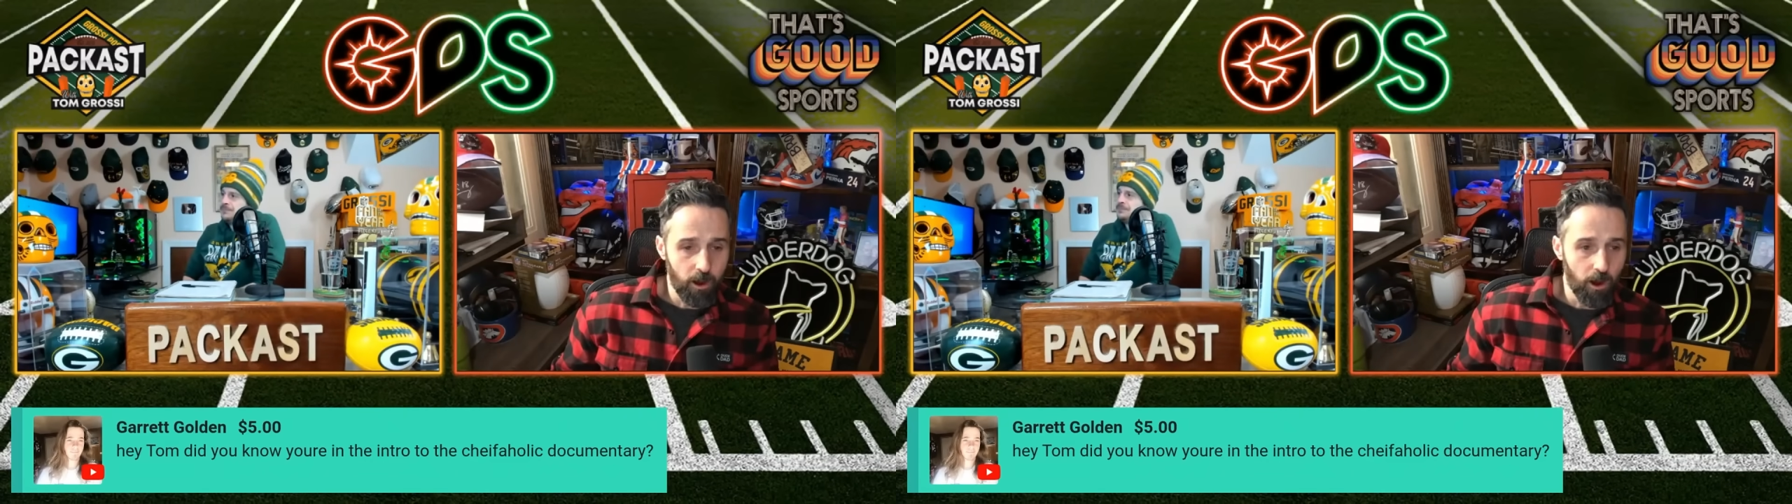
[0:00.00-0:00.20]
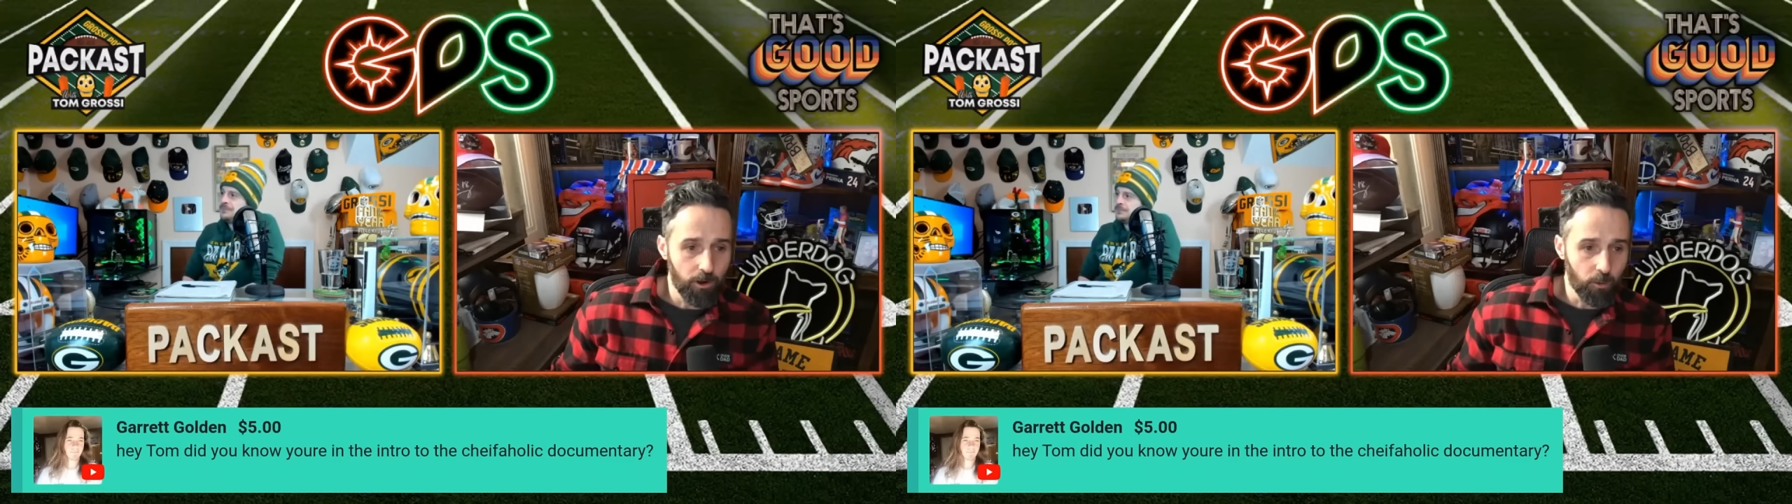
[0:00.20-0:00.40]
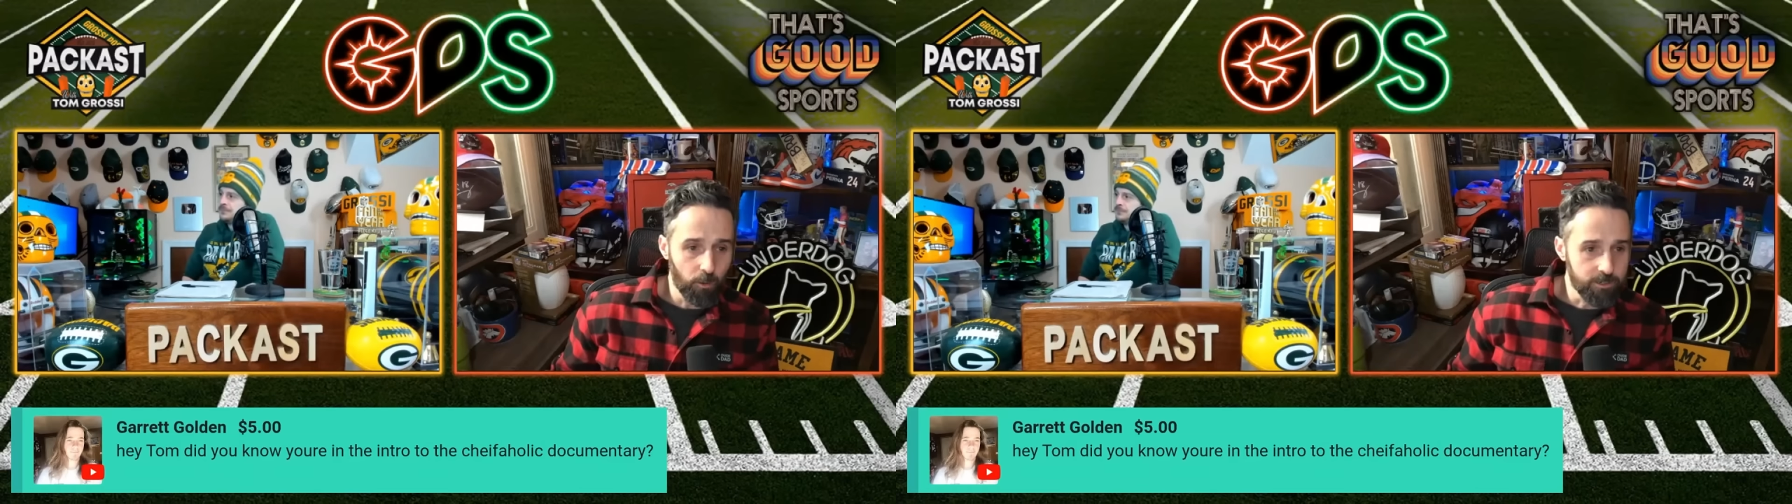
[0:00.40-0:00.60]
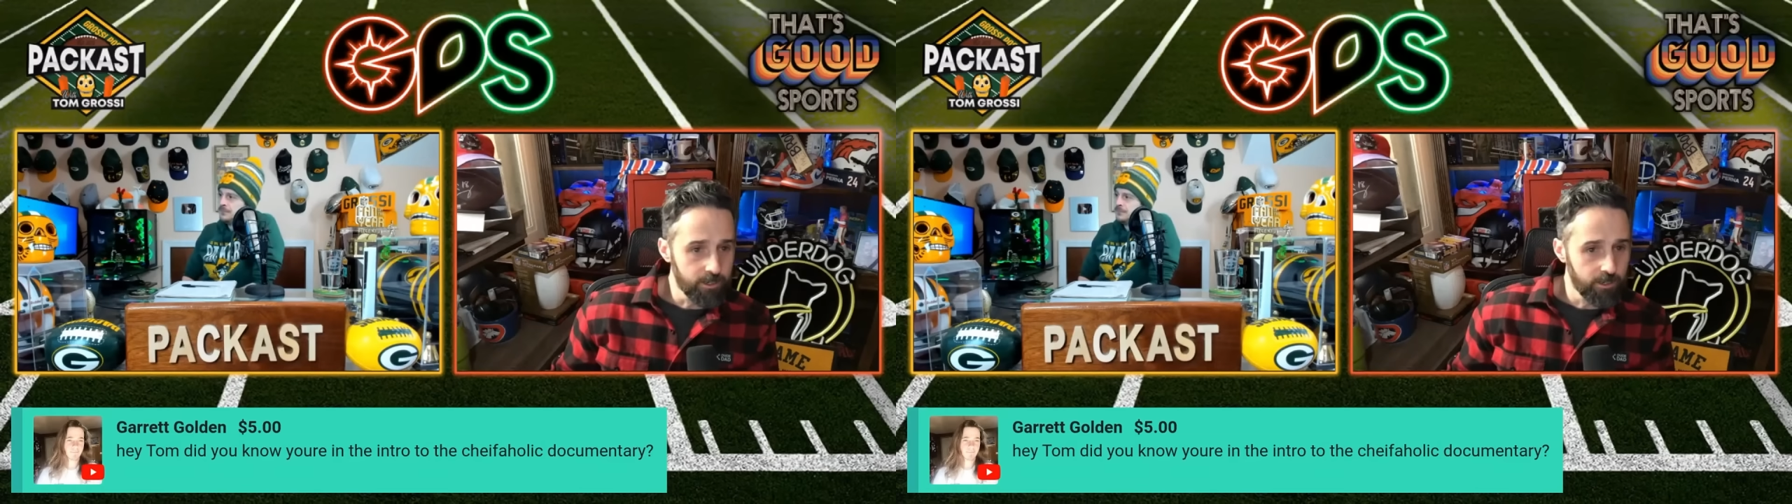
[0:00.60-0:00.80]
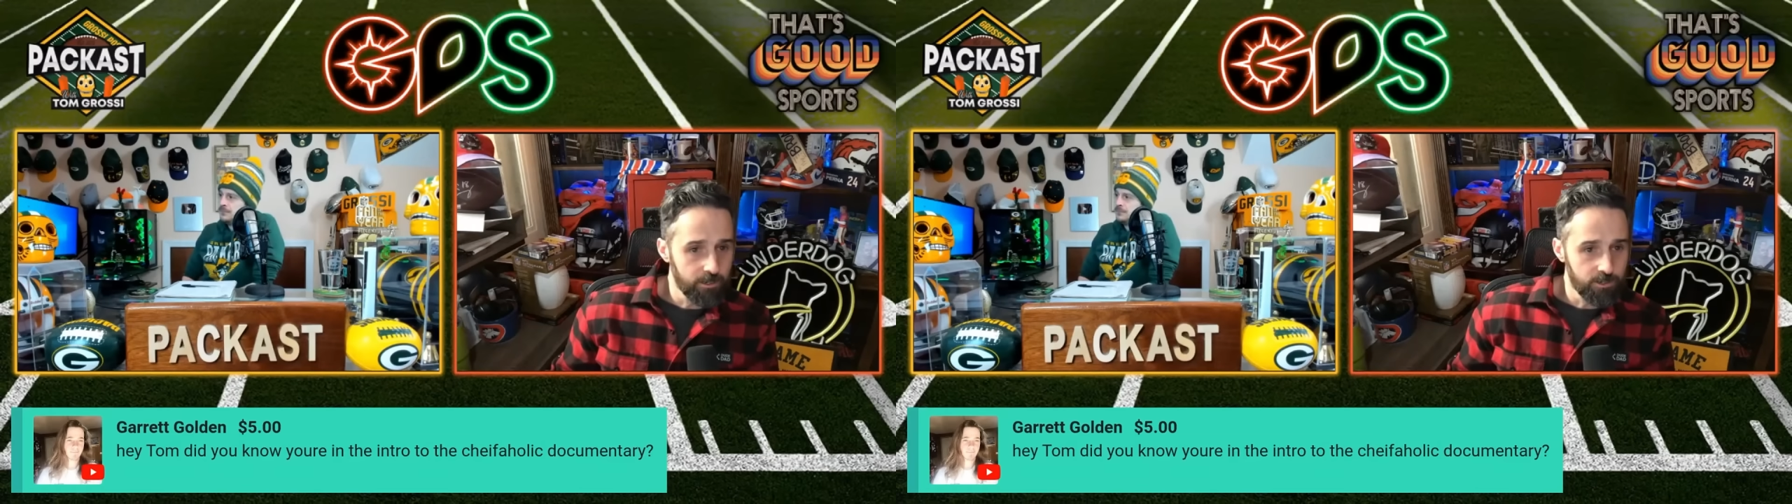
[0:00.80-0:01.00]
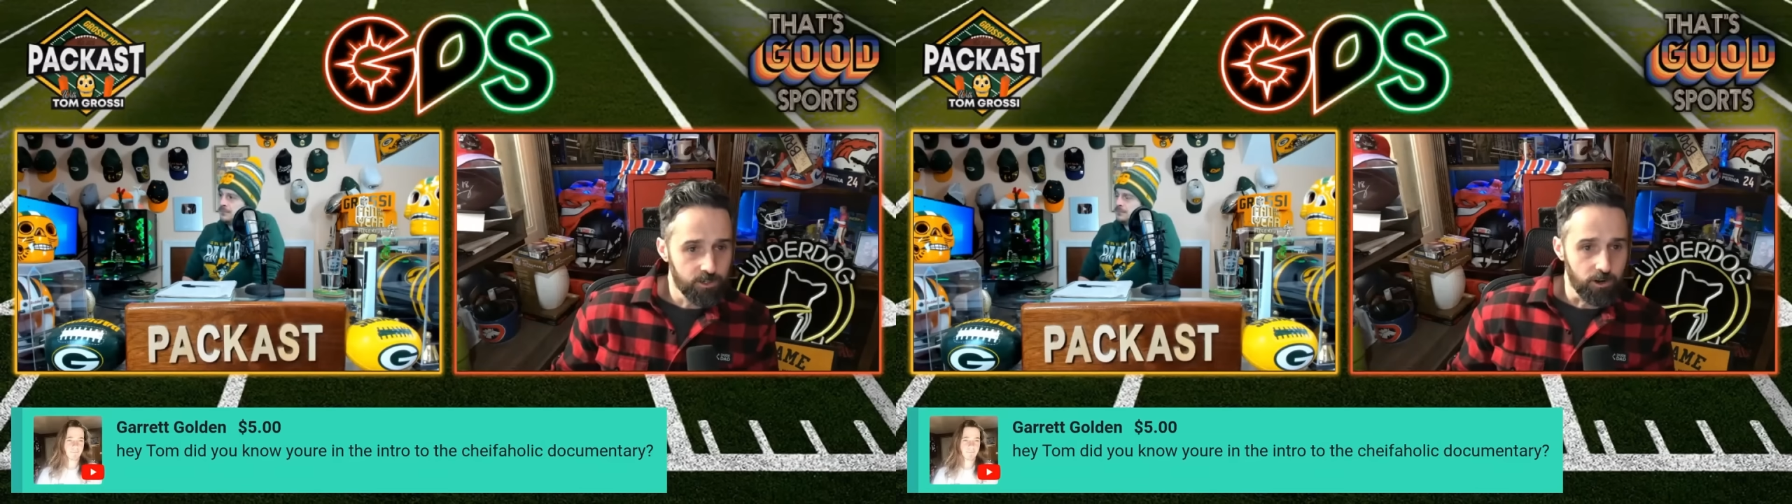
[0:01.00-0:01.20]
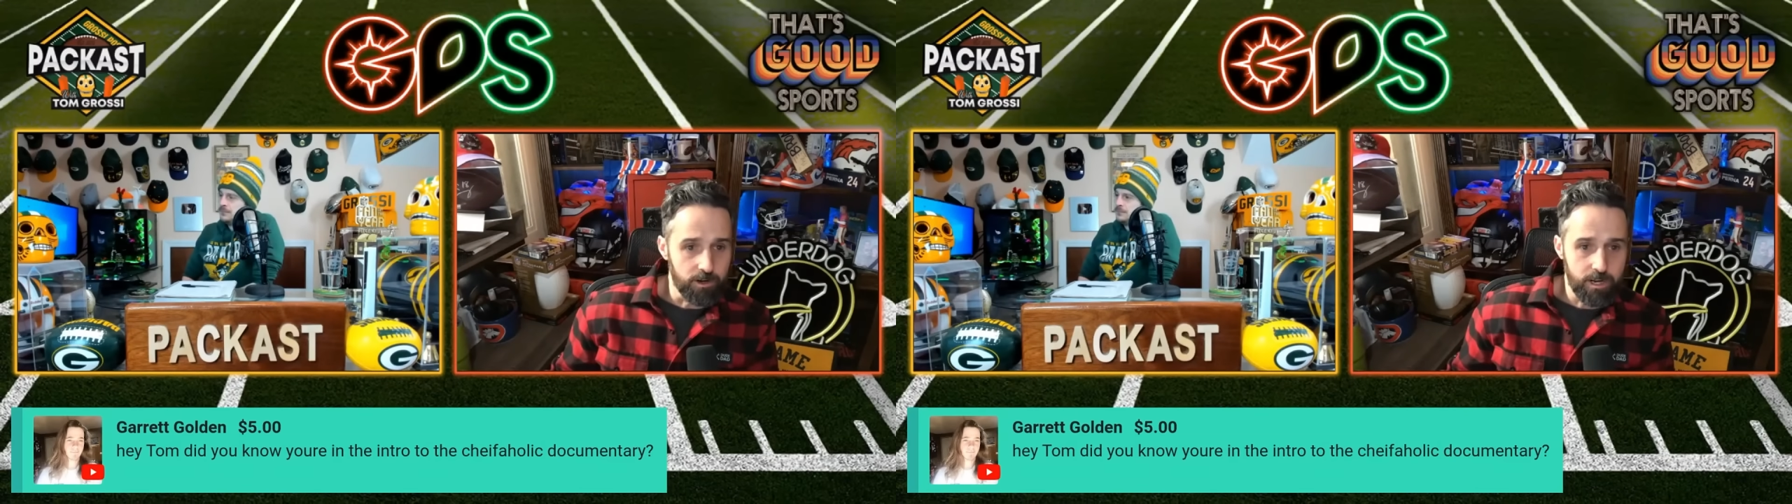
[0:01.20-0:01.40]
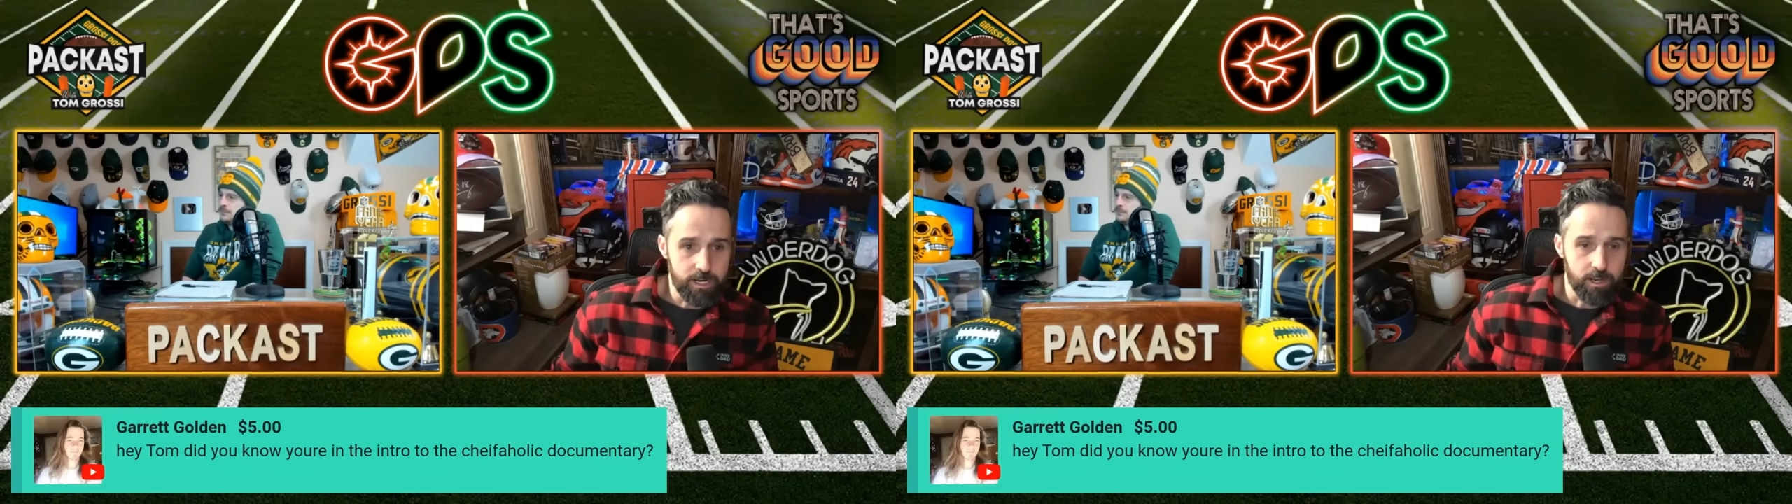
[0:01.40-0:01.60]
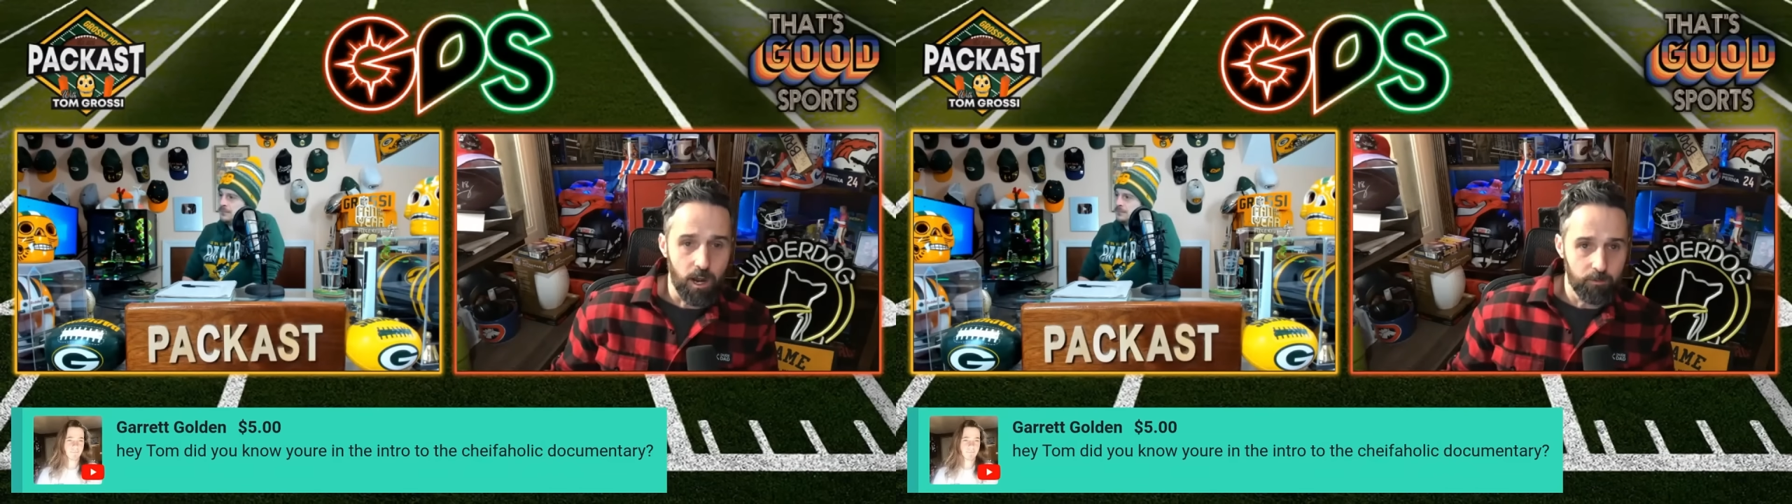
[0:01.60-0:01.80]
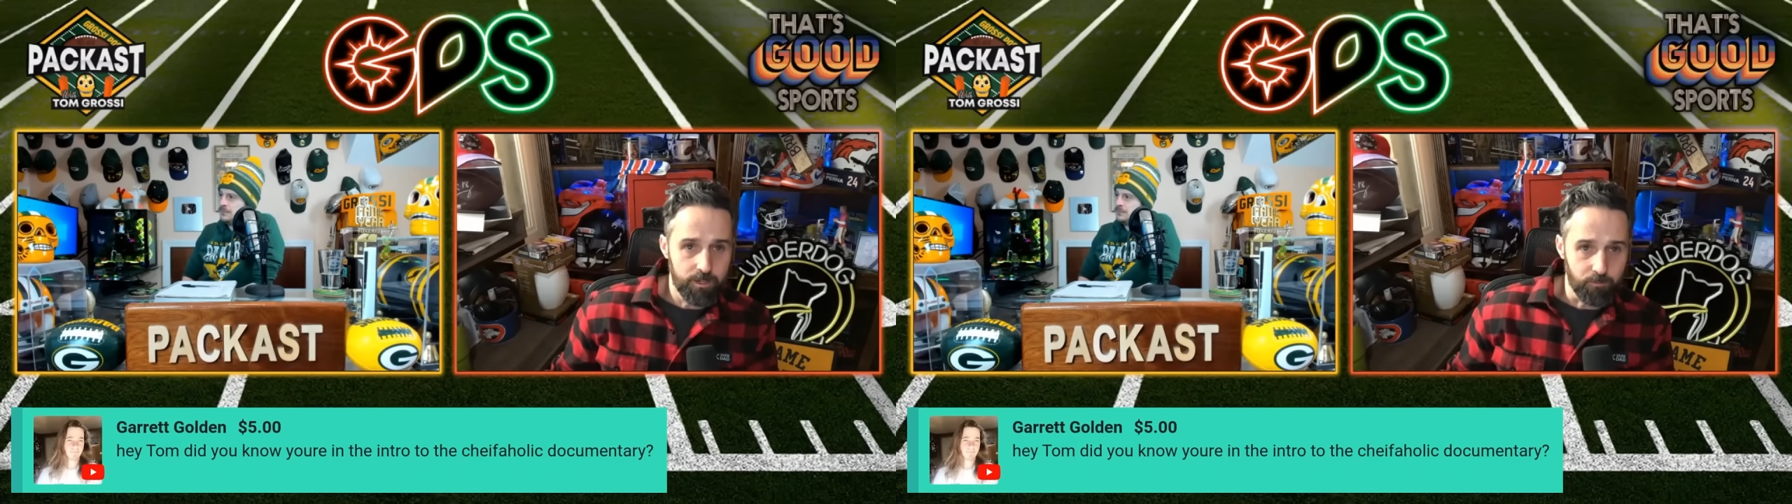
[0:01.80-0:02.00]
100% certainty
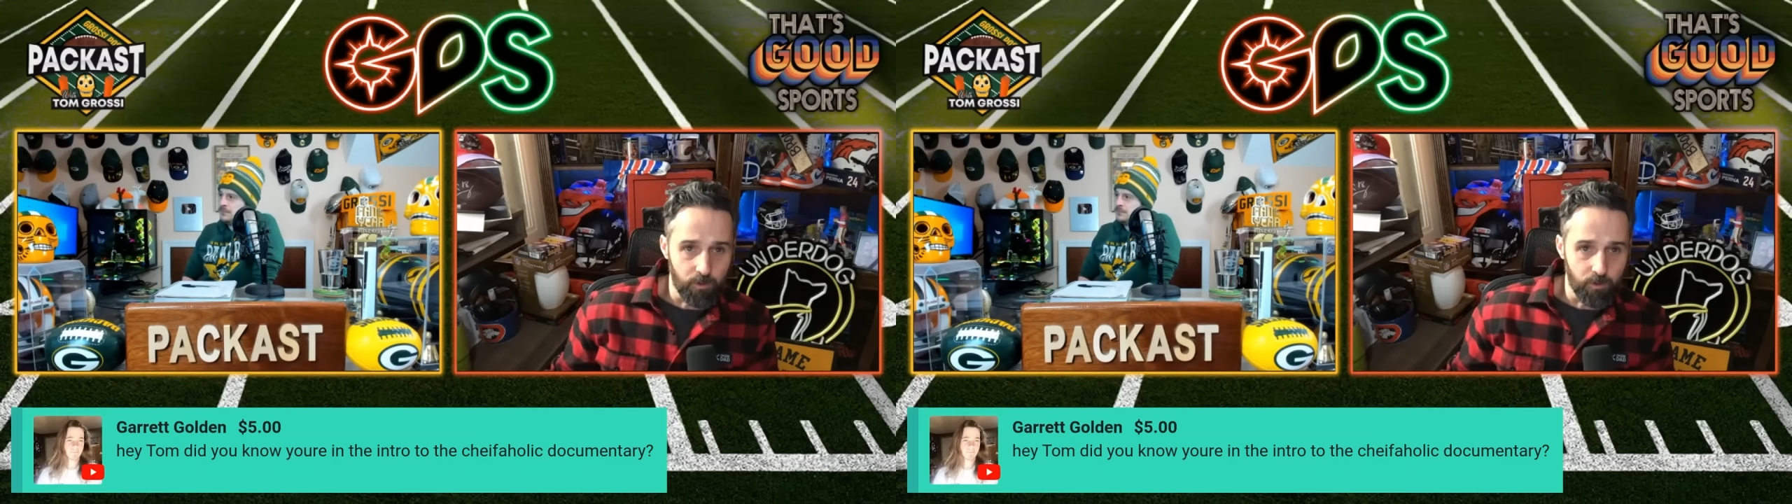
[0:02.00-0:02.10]
Thomas